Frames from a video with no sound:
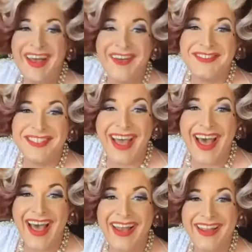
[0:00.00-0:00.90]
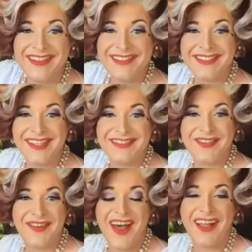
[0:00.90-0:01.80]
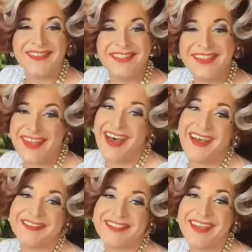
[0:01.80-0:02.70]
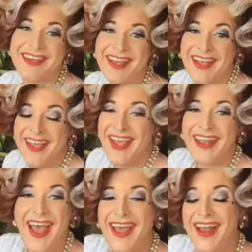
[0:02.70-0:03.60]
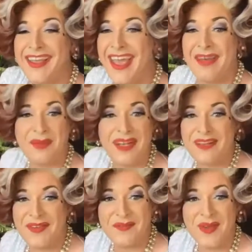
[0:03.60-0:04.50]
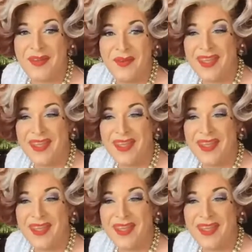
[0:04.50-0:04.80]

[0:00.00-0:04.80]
darlings, it's your Auntie Cartier, and I can't believe it. We're